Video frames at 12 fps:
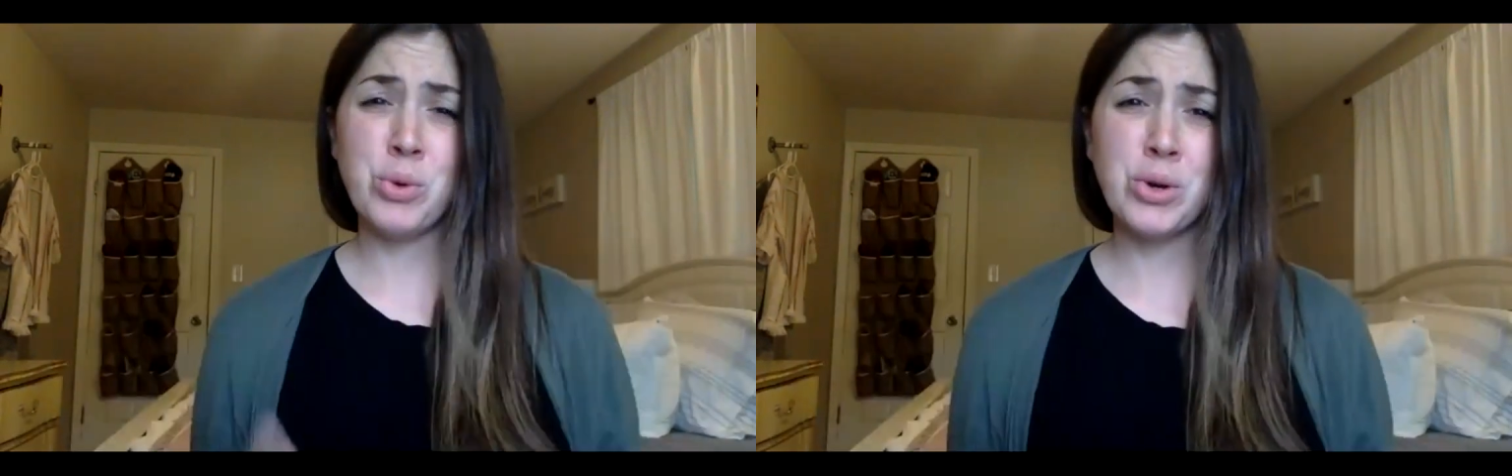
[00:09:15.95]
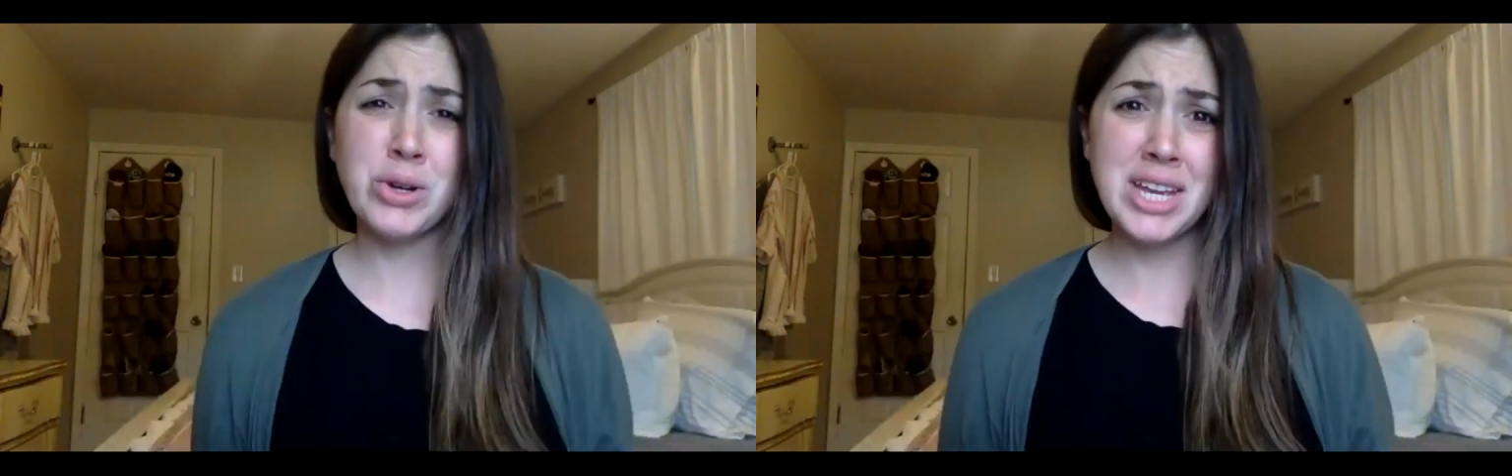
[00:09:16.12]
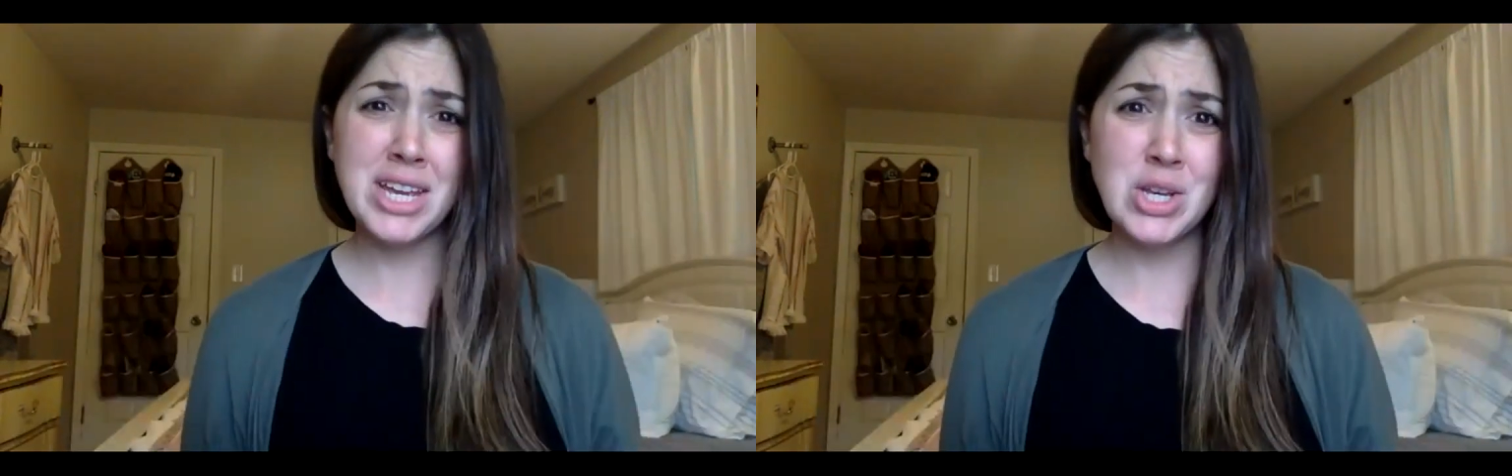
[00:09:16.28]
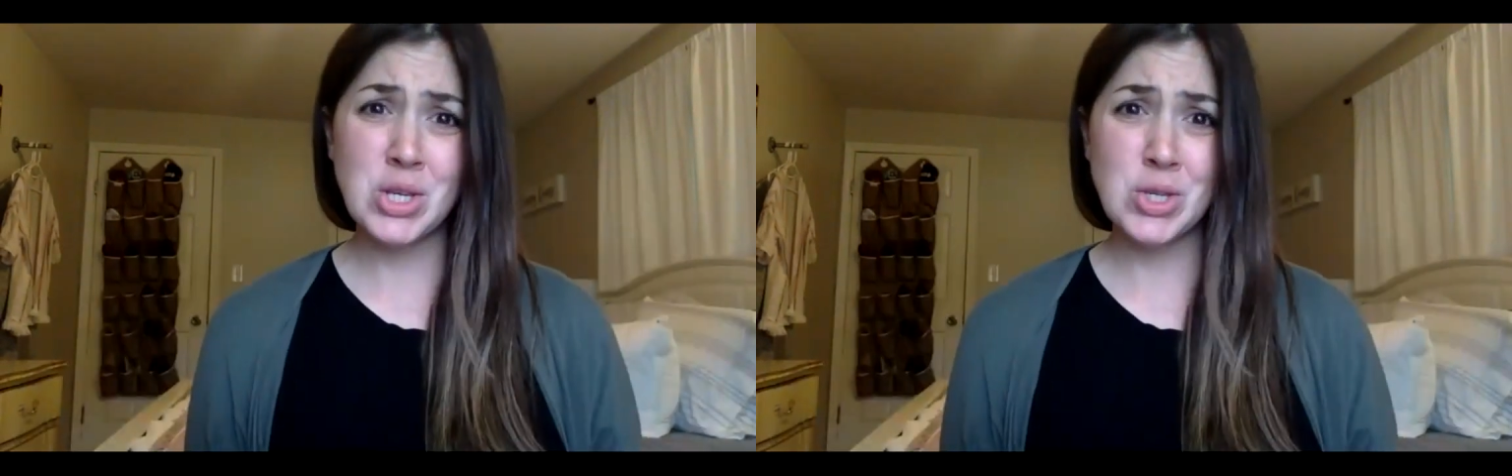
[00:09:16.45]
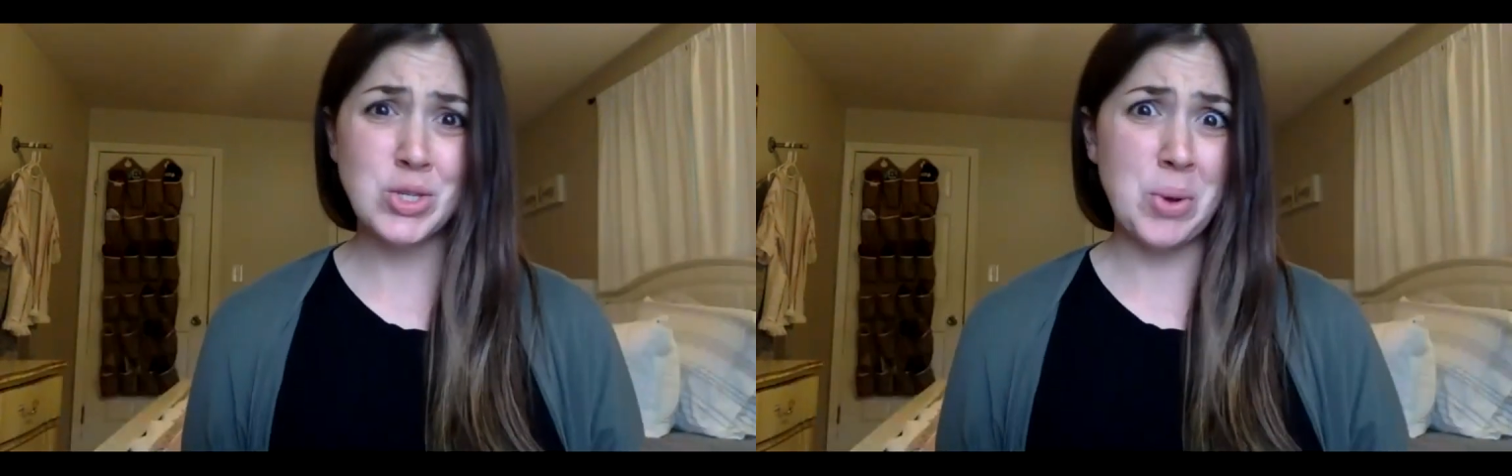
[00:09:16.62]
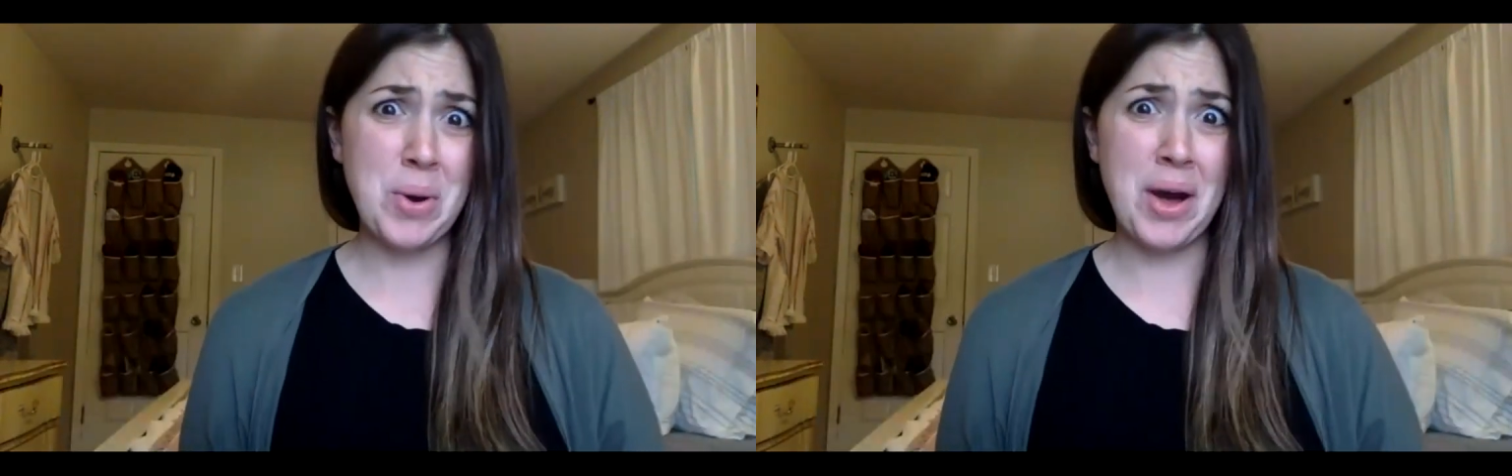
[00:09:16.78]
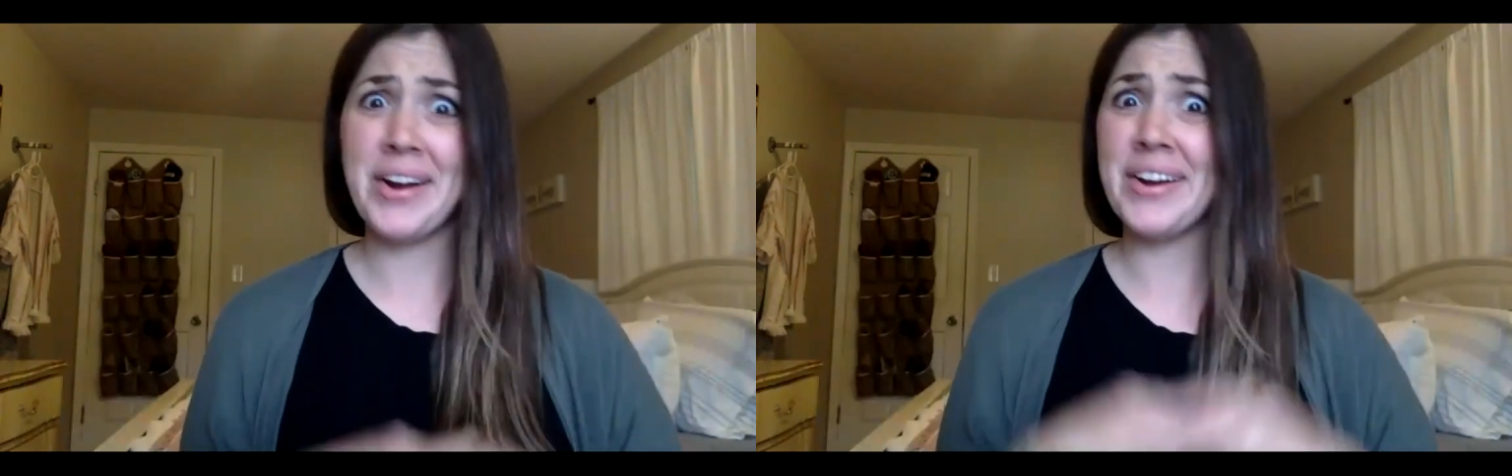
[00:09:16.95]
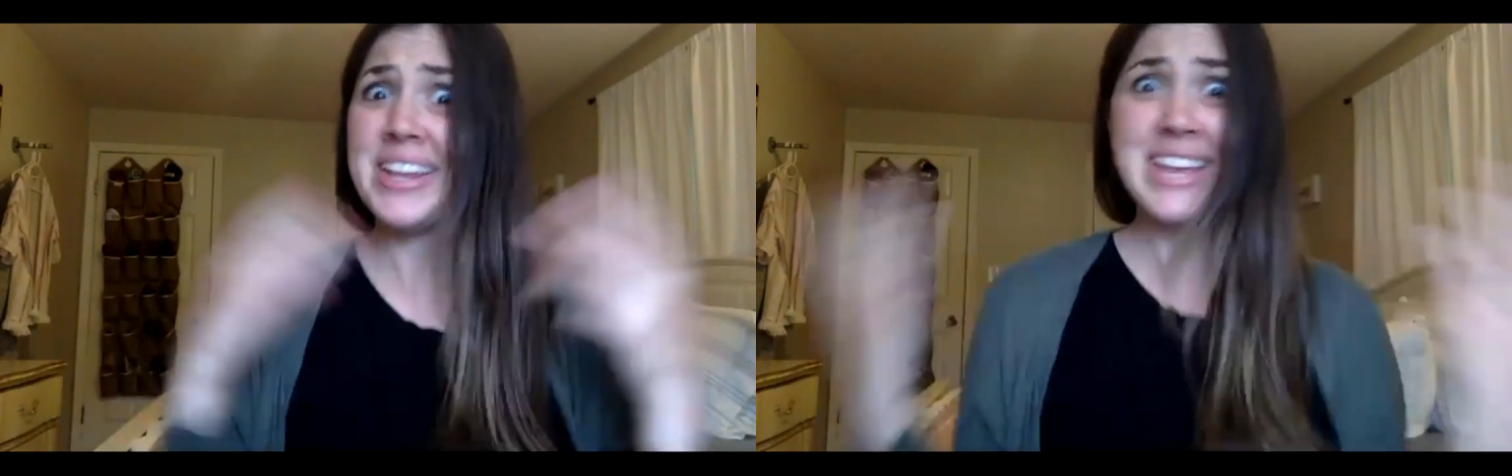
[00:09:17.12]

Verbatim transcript: working so hard,